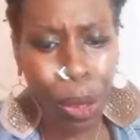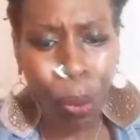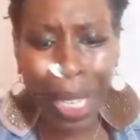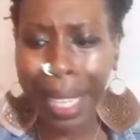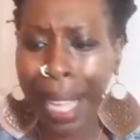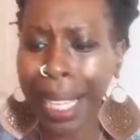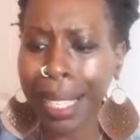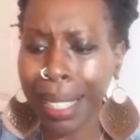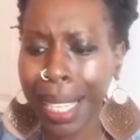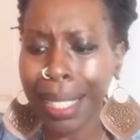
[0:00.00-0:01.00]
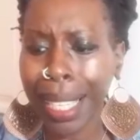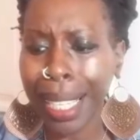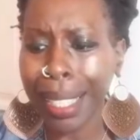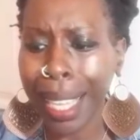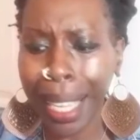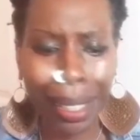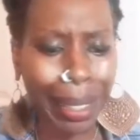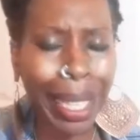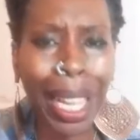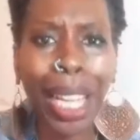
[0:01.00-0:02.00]
Between that, he's
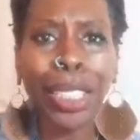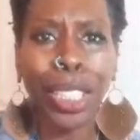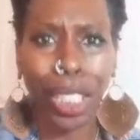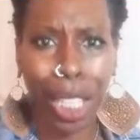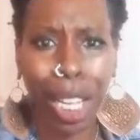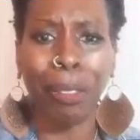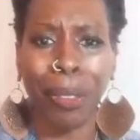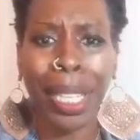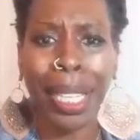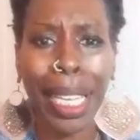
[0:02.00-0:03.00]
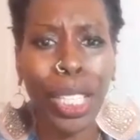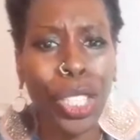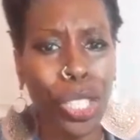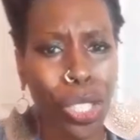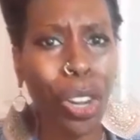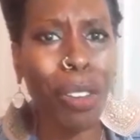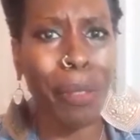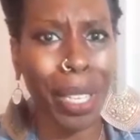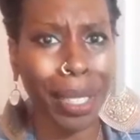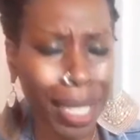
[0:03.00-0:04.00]
hitting the undercuff in your cervix.